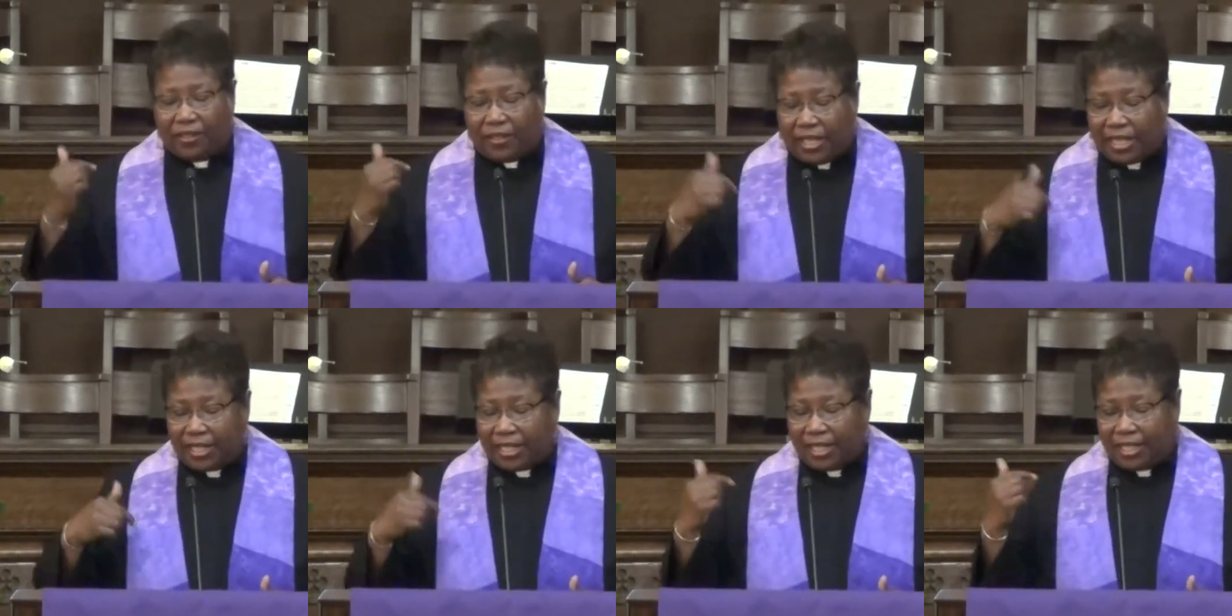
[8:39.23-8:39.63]

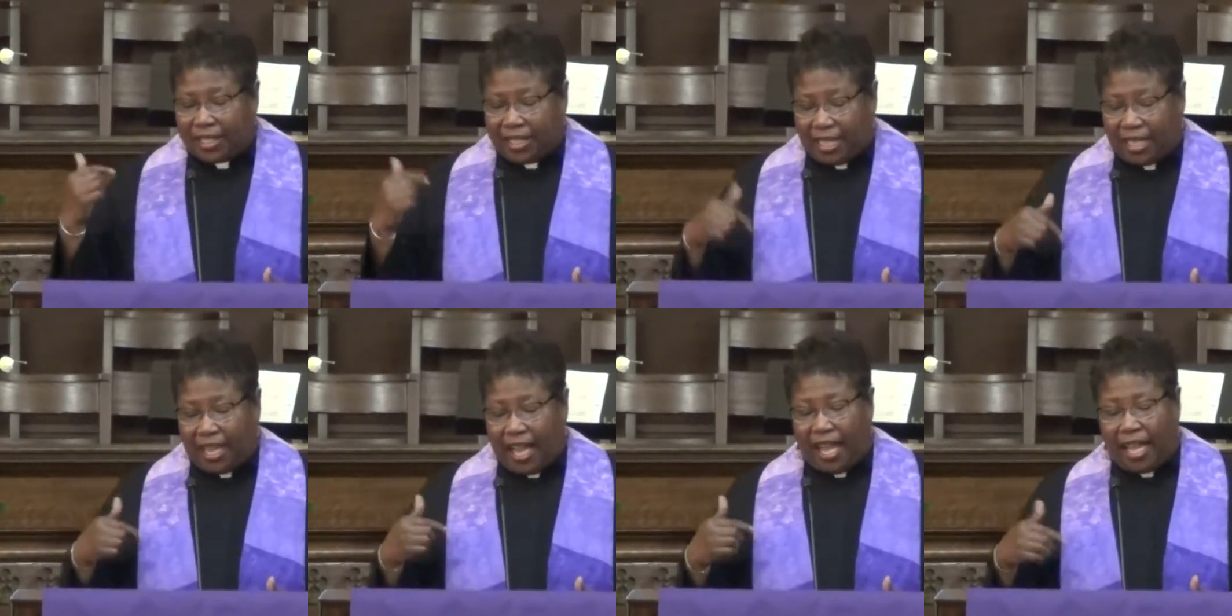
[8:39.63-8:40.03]
this
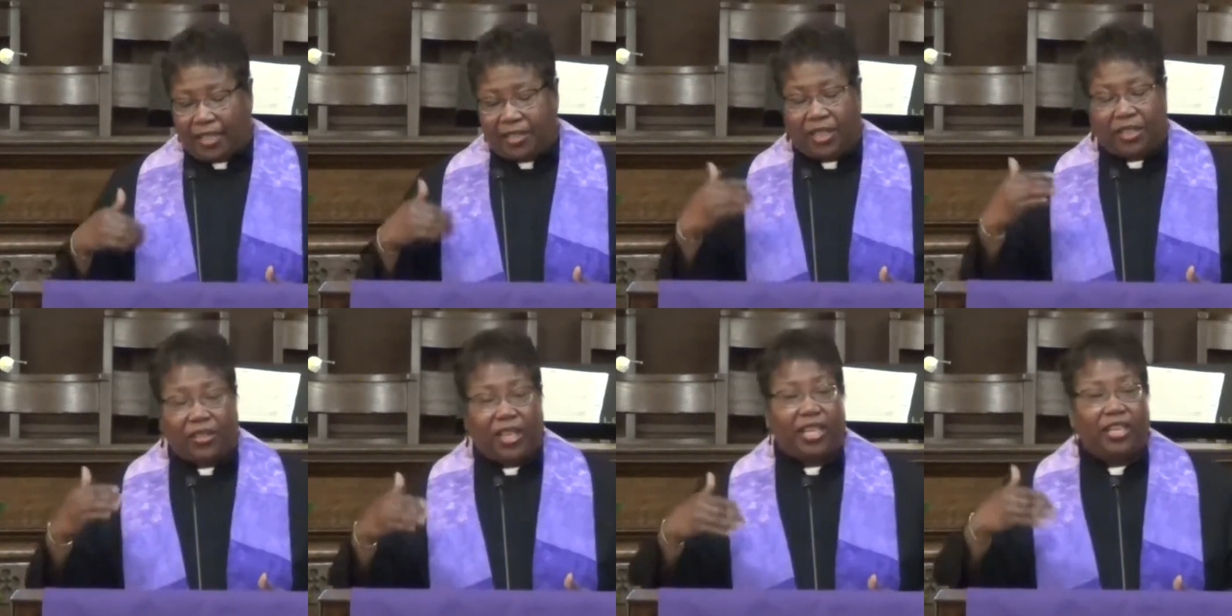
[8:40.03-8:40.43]
is the
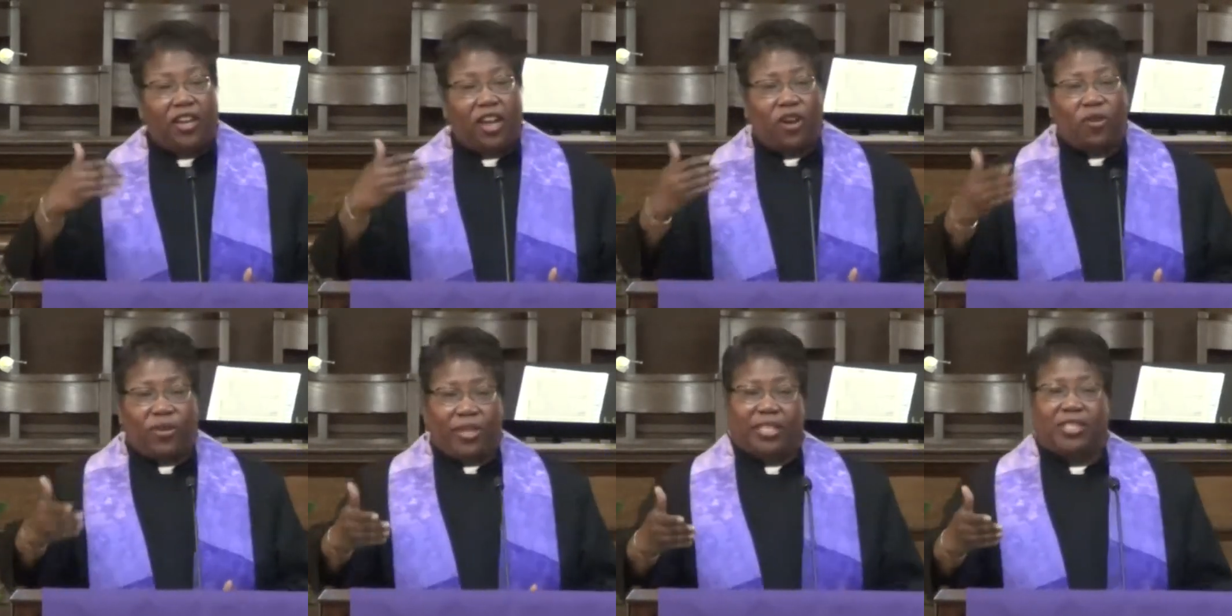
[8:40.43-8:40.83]
God that they
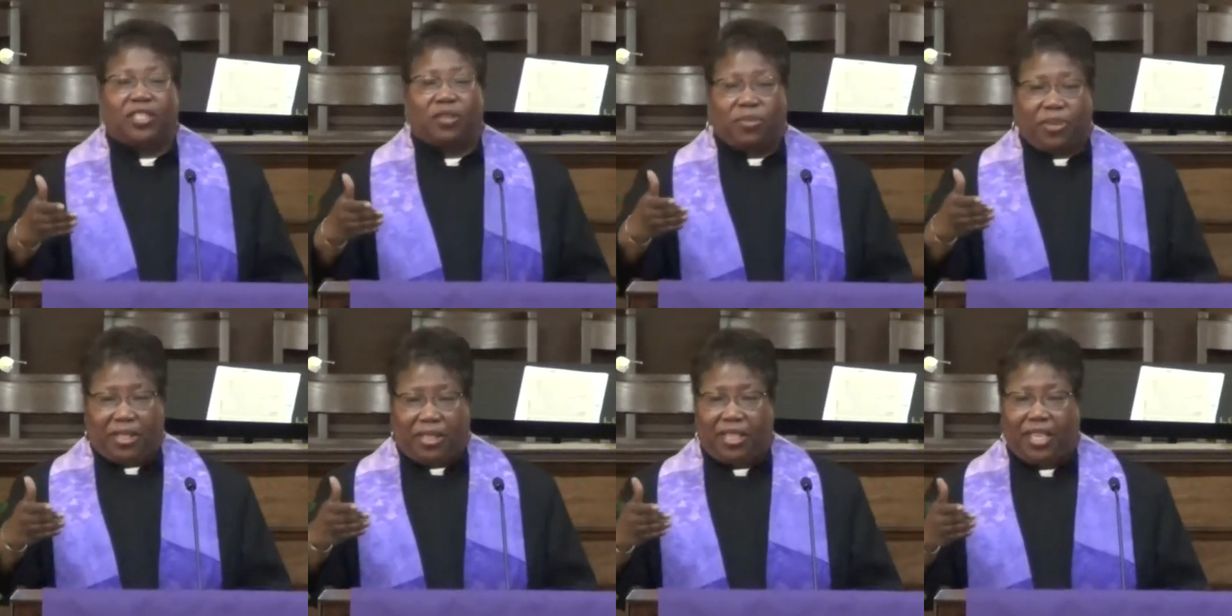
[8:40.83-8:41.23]
know
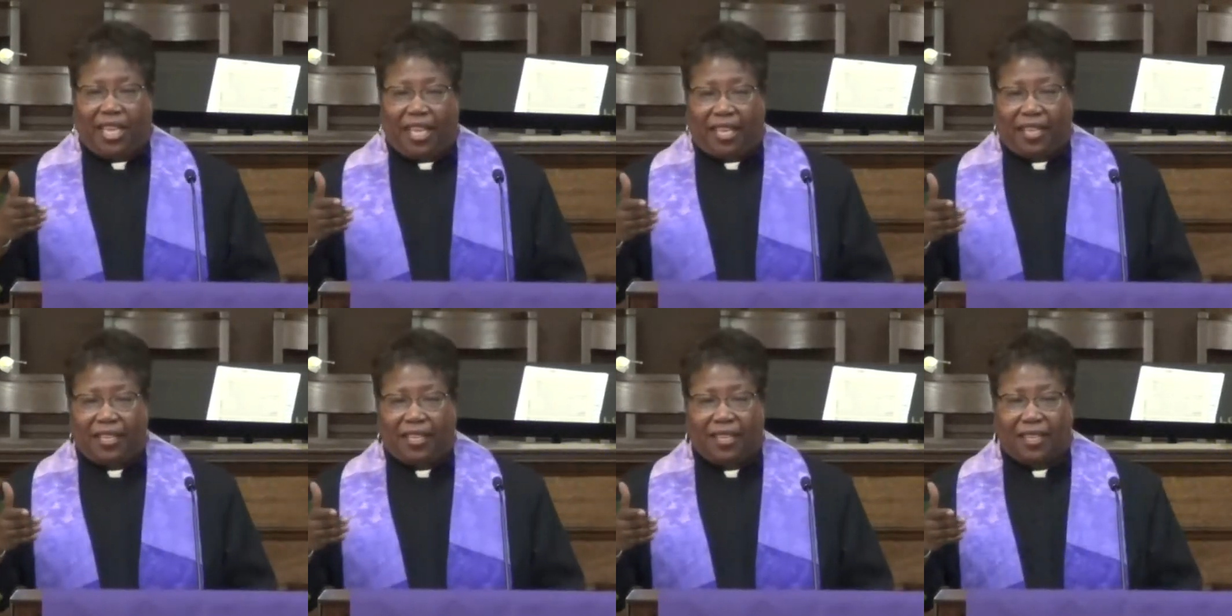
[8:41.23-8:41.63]
intimately.
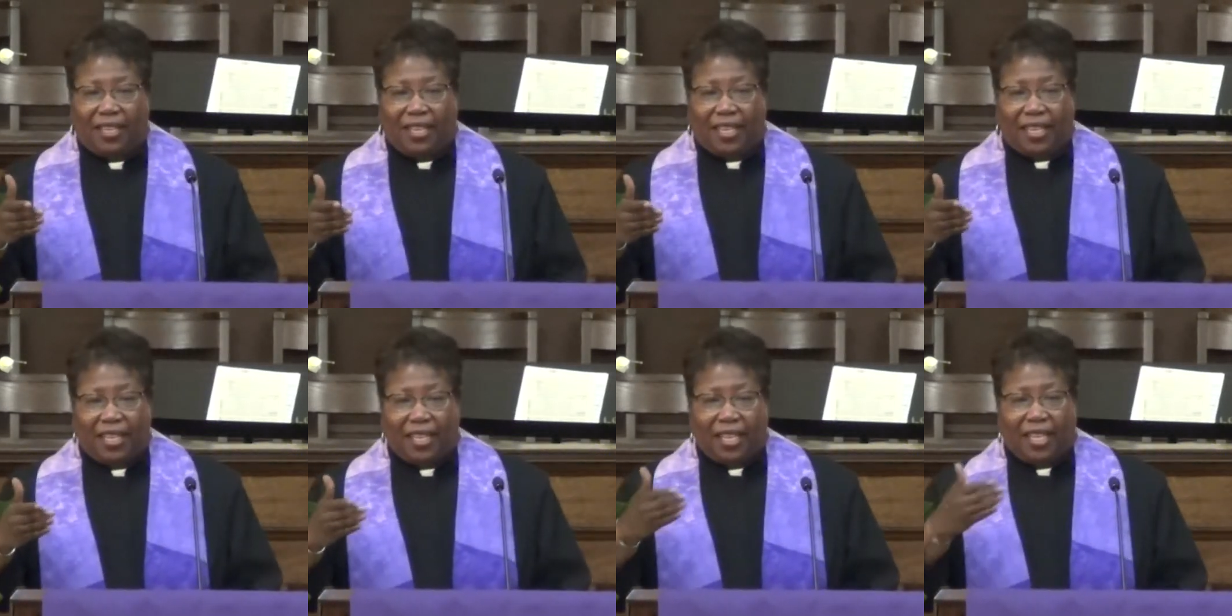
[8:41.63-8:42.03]

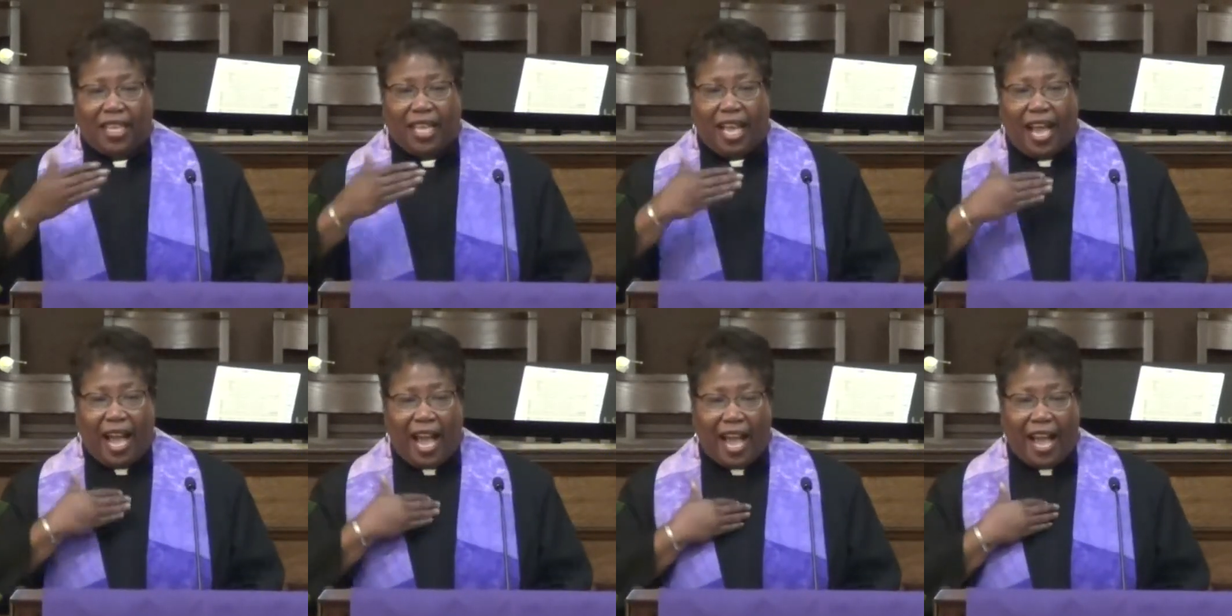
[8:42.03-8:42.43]

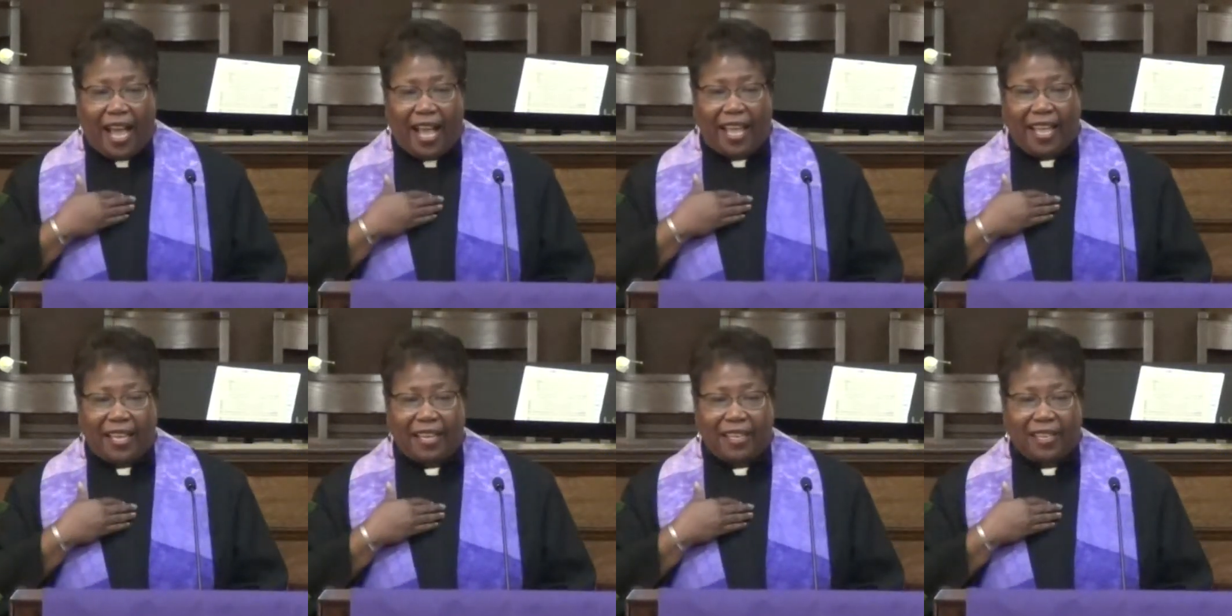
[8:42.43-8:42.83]

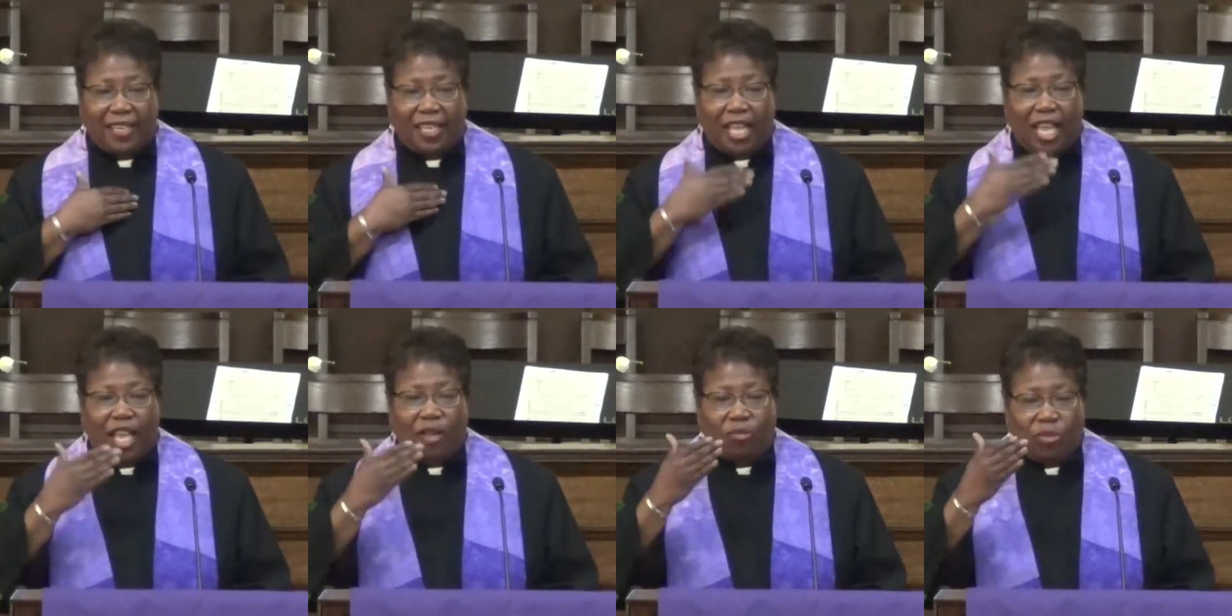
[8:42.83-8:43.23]
I
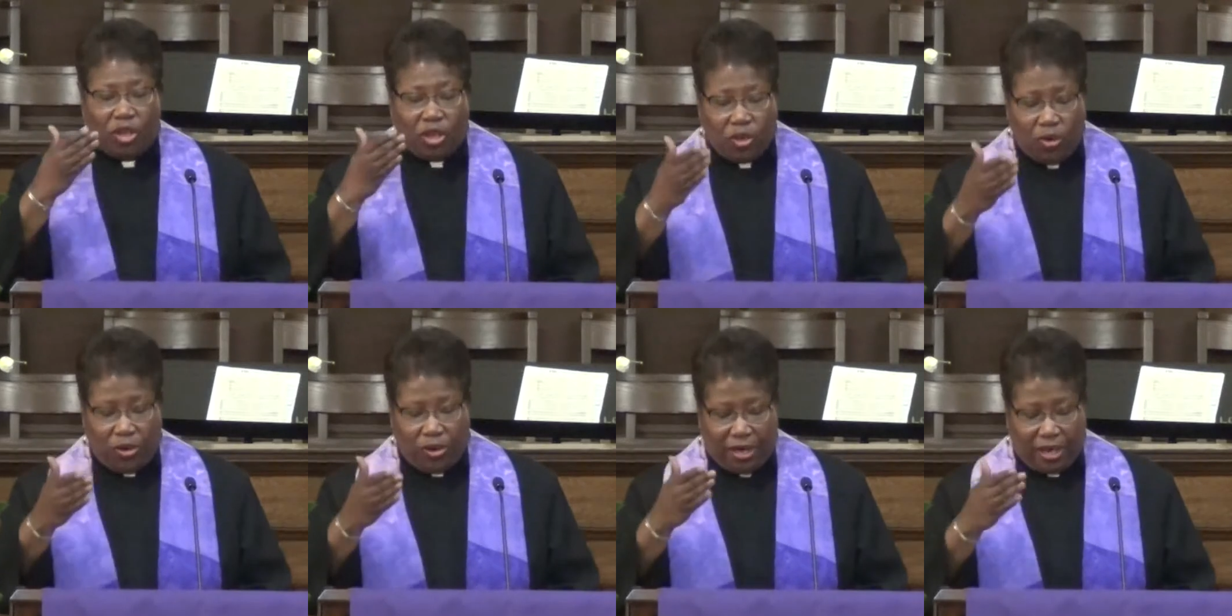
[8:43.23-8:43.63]
am
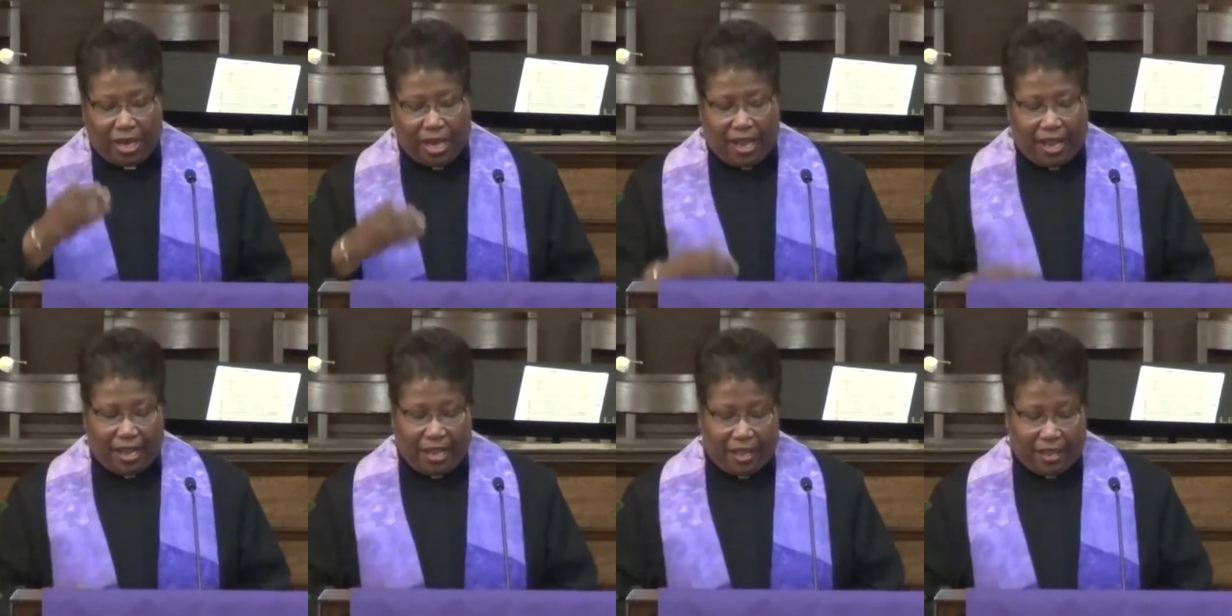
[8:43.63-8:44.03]
your
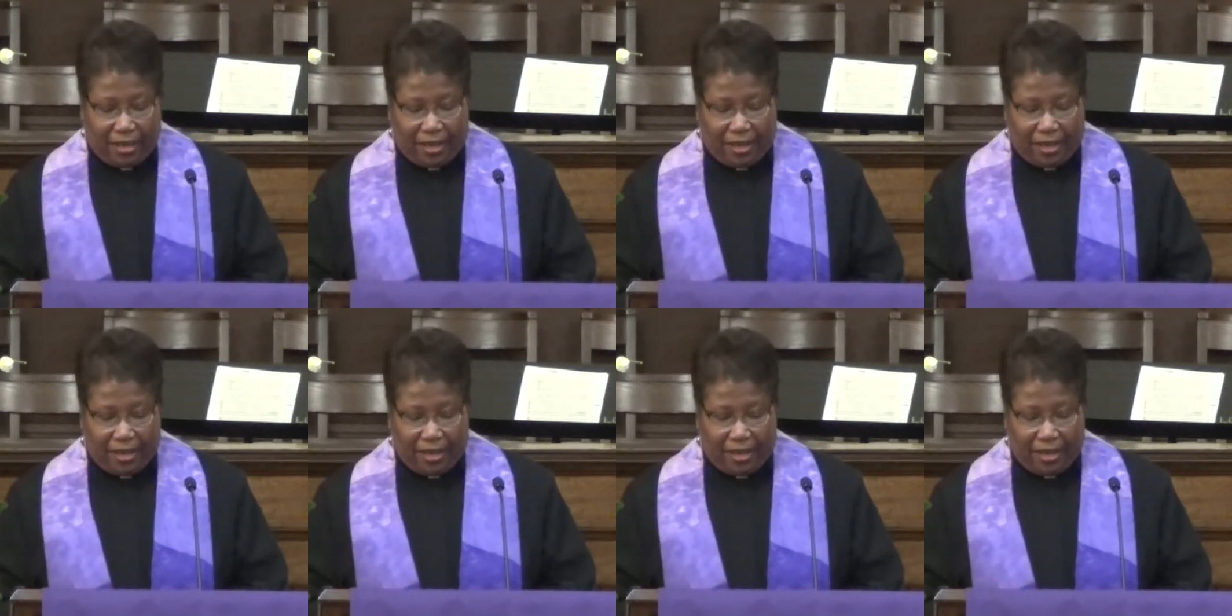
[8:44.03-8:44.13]
God.